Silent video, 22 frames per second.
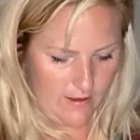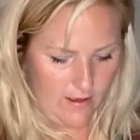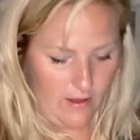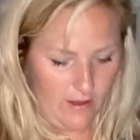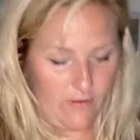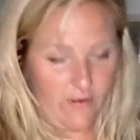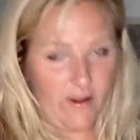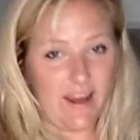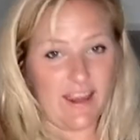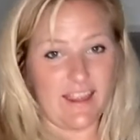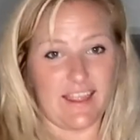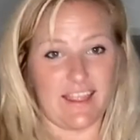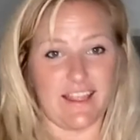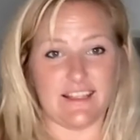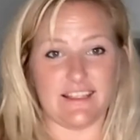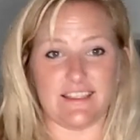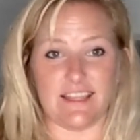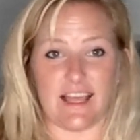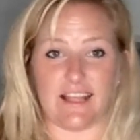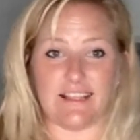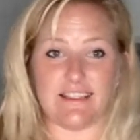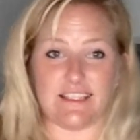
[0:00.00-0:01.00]
All right,
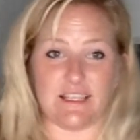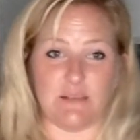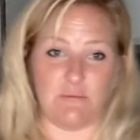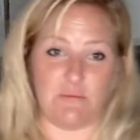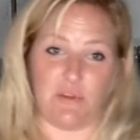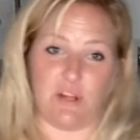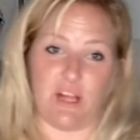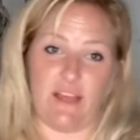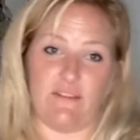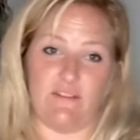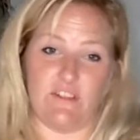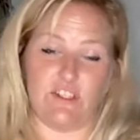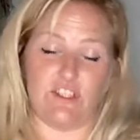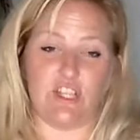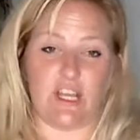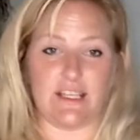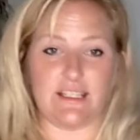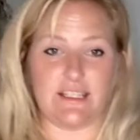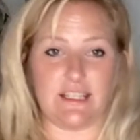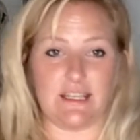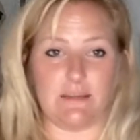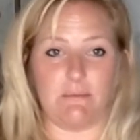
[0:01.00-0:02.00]
it's that simple. I've
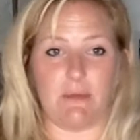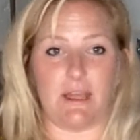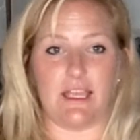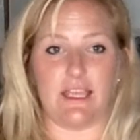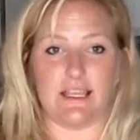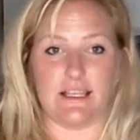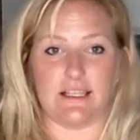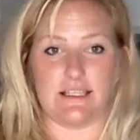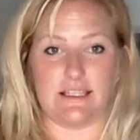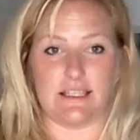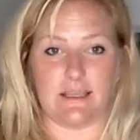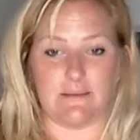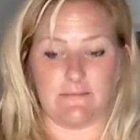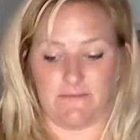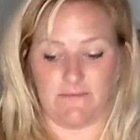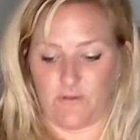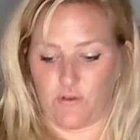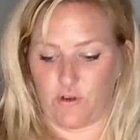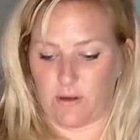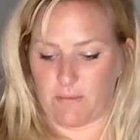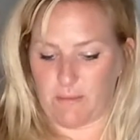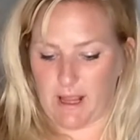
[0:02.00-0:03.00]
adjusted my inseam
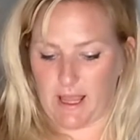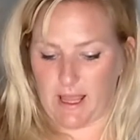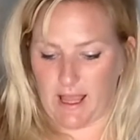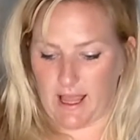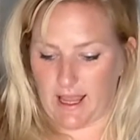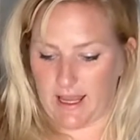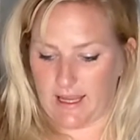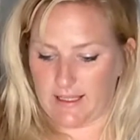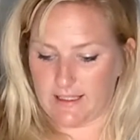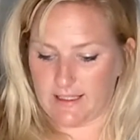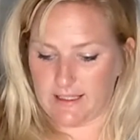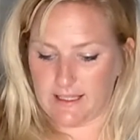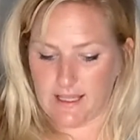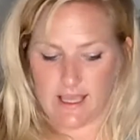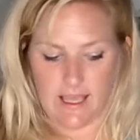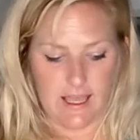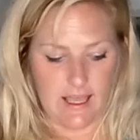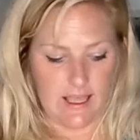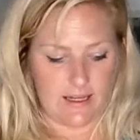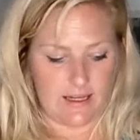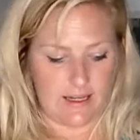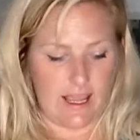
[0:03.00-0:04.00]
for my height.
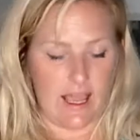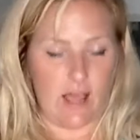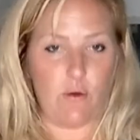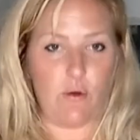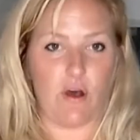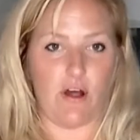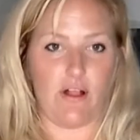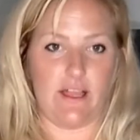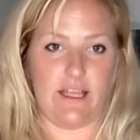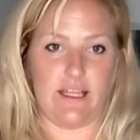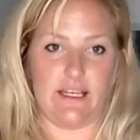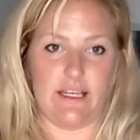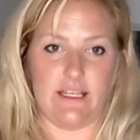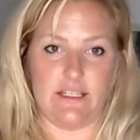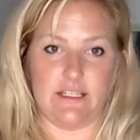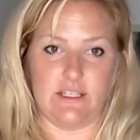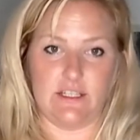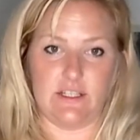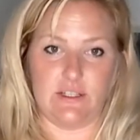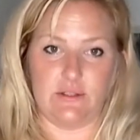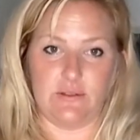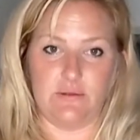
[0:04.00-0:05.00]
Now all I need
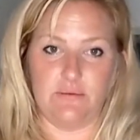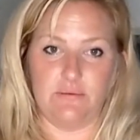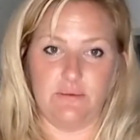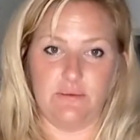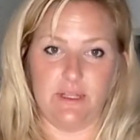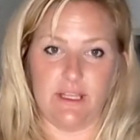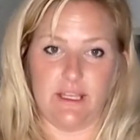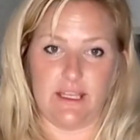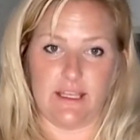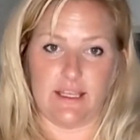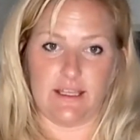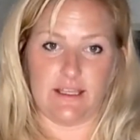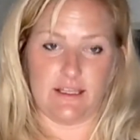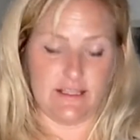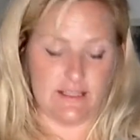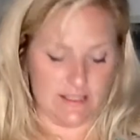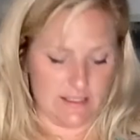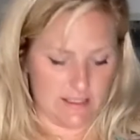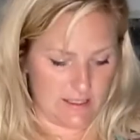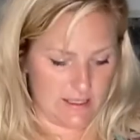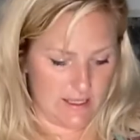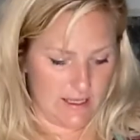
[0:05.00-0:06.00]
to do
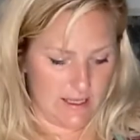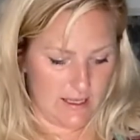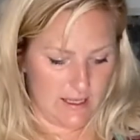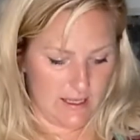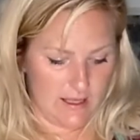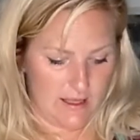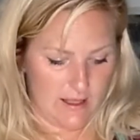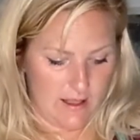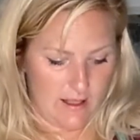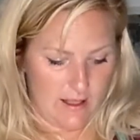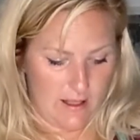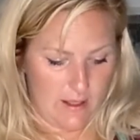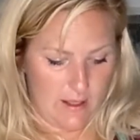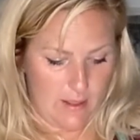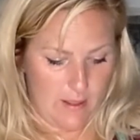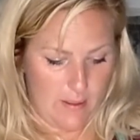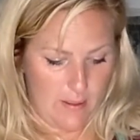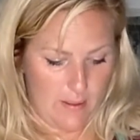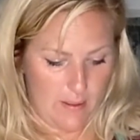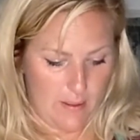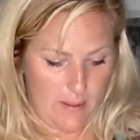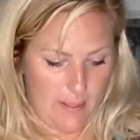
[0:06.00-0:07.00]
is,
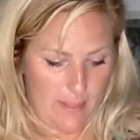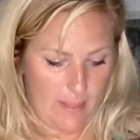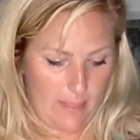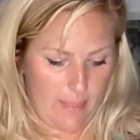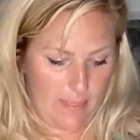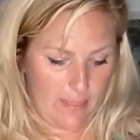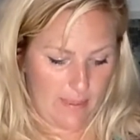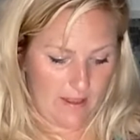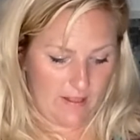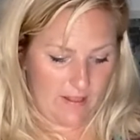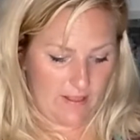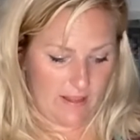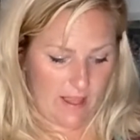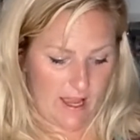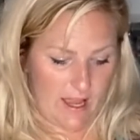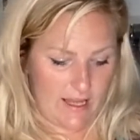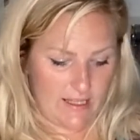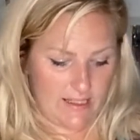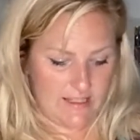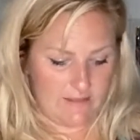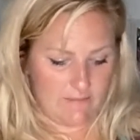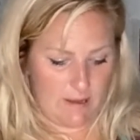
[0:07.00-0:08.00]
the
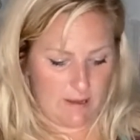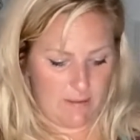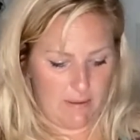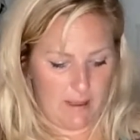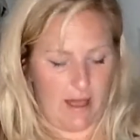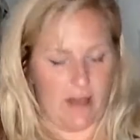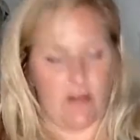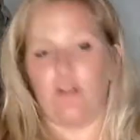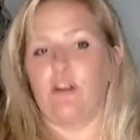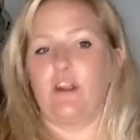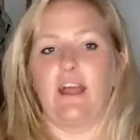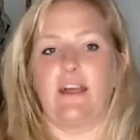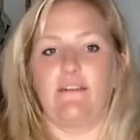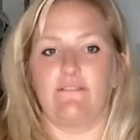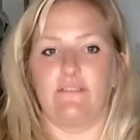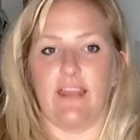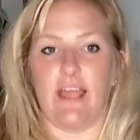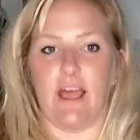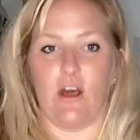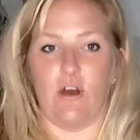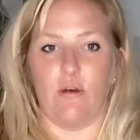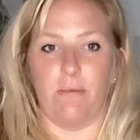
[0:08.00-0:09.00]
lines of my pattern
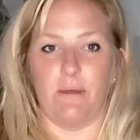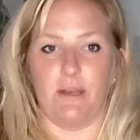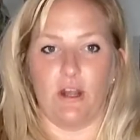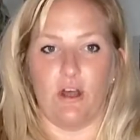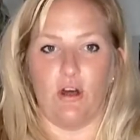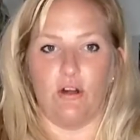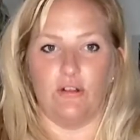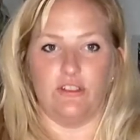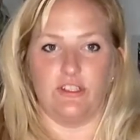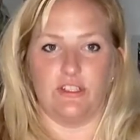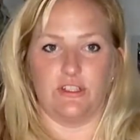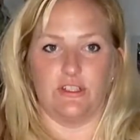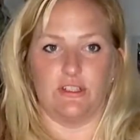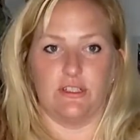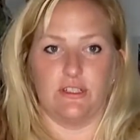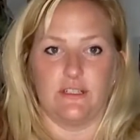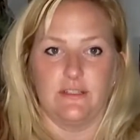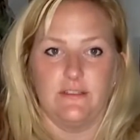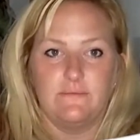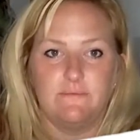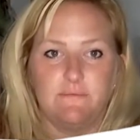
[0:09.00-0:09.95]
have now been altered.